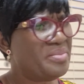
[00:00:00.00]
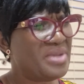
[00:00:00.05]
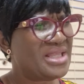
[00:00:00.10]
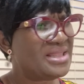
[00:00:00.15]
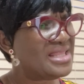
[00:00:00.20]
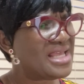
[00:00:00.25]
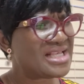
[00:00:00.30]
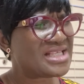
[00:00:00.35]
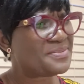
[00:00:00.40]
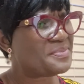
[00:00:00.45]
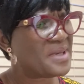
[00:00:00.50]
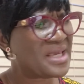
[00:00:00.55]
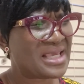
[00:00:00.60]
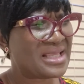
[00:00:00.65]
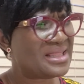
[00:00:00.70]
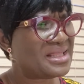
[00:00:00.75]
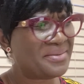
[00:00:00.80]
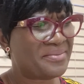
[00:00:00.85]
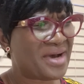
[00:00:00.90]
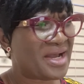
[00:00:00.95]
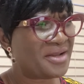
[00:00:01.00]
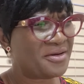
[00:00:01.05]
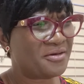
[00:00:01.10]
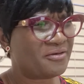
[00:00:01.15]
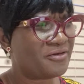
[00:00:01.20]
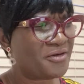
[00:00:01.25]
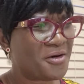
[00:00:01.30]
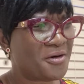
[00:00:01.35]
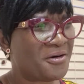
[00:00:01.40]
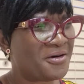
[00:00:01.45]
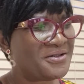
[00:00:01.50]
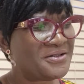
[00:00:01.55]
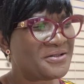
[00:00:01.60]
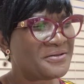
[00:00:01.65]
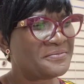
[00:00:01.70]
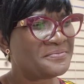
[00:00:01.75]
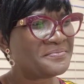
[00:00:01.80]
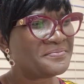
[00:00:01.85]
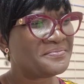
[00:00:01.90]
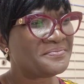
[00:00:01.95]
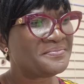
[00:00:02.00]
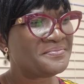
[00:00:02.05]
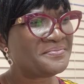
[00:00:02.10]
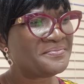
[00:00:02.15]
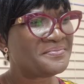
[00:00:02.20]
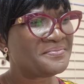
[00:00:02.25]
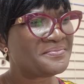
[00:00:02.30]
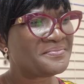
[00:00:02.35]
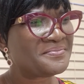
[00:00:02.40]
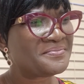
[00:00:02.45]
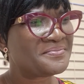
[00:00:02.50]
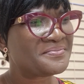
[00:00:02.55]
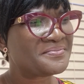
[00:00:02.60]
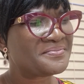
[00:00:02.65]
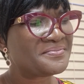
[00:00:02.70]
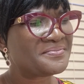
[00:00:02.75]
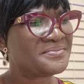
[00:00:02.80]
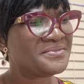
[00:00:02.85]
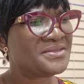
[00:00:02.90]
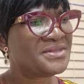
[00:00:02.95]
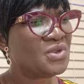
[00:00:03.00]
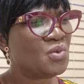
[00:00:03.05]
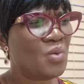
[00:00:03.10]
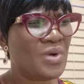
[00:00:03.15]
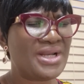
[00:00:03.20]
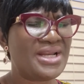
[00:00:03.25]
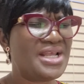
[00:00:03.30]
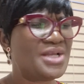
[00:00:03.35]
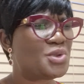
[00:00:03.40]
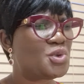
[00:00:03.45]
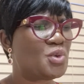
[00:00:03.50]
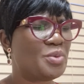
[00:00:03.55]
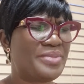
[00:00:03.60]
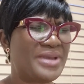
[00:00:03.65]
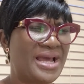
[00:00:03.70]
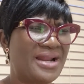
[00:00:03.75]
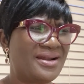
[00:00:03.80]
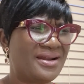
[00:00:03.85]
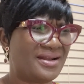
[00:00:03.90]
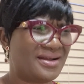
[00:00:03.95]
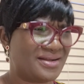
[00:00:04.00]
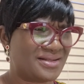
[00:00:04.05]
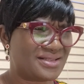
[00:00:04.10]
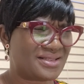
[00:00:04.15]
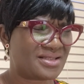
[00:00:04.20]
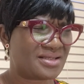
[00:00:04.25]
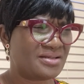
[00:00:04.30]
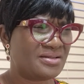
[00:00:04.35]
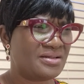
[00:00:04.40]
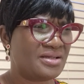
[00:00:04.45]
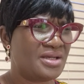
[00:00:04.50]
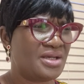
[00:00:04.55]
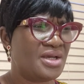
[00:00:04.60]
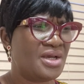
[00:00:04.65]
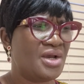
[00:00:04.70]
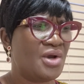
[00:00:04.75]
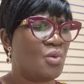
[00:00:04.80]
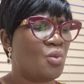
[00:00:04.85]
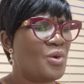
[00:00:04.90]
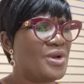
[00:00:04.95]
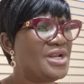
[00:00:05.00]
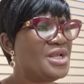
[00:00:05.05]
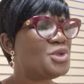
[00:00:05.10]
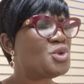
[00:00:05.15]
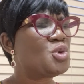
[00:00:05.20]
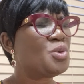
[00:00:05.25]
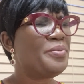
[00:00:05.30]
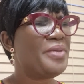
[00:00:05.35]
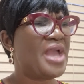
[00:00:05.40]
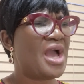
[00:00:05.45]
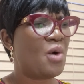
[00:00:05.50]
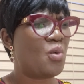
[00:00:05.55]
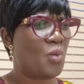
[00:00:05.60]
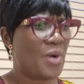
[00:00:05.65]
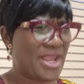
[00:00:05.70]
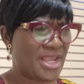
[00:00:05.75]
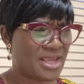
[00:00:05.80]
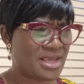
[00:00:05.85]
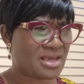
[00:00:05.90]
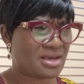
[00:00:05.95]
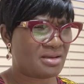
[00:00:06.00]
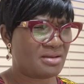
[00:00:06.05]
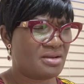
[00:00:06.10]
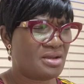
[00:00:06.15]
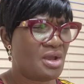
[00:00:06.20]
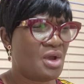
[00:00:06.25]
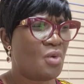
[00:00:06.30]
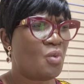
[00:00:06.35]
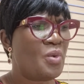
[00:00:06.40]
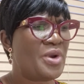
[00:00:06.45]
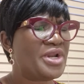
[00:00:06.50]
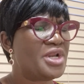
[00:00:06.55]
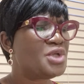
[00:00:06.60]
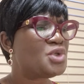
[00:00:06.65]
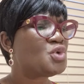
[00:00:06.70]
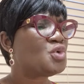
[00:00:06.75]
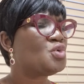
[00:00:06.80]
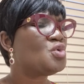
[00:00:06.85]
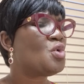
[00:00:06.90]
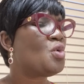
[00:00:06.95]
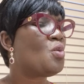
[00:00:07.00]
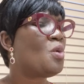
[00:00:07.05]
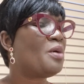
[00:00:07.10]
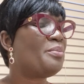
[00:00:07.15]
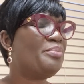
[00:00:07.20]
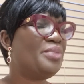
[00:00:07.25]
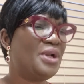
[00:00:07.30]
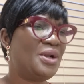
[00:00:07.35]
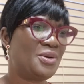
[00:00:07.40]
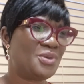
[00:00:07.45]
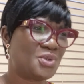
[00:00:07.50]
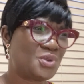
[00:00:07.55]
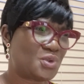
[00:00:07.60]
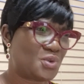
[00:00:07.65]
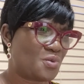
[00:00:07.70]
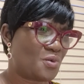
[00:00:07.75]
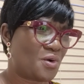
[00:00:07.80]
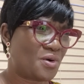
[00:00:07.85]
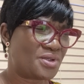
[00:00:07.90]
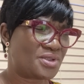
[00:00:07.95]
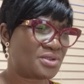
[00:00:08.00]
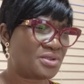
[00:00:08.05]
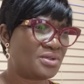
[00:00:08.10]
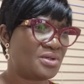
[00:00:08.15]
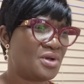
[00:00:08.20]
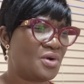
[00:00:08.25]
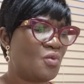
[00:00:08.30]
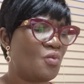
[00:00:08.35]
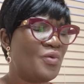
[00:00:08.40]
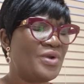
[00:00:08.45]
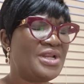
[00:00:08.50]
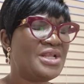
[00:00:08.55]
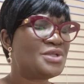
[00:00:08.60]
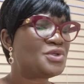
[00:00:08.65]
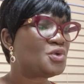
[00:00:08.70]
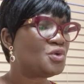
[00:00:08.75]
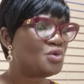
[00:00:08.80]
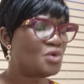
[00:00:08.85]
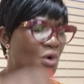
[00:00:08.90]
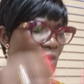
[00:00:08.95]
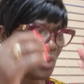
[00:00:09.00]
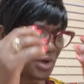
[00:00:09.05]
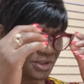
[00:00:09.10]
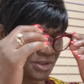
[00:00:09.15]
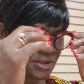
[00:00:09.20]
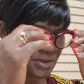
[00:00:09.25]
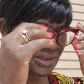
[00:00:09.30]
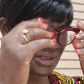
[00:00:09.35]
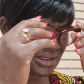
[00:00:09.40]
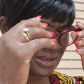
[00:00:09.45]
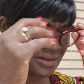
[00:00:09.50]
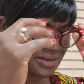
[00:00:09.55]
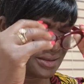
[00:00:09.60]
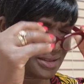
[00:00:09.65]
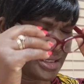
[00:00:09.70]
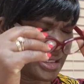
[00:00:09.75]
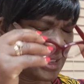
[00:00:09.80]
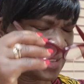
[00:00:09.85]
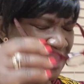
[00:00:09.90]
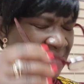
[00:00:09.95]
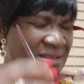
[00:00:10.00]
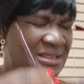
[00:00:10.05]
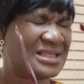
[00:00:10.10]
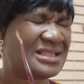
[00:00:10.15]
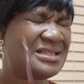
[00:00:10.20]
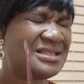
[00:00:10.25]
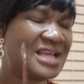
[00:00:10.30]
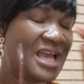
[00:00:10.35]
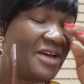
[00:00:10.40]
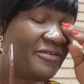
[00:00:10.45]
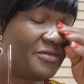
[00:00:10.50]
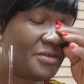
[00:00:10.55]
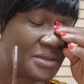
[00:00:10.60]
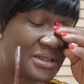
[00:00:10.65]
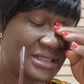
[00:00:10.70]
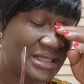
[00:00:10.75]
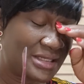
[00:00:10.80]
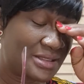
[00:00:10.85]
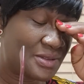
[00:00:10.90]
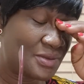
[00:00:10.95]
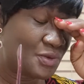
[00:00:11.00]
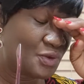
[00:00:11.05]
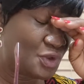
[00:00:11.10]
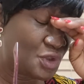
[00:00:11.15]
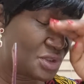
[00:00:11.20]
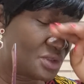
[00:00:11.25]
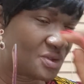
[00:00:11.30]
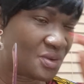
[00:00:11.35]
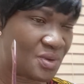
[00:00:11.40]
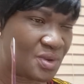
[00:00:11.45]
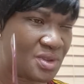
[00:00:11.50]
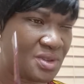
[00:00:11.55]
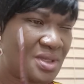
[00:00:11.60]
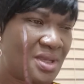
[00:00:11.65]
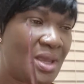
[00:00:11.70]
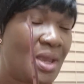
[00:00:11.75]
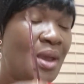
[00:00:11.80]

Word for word: mean they're speaking the mind of God. We need to be alert. We need to be awake. We need to know what belongs to us. We need to know what doesn't. The devil said to Jesus,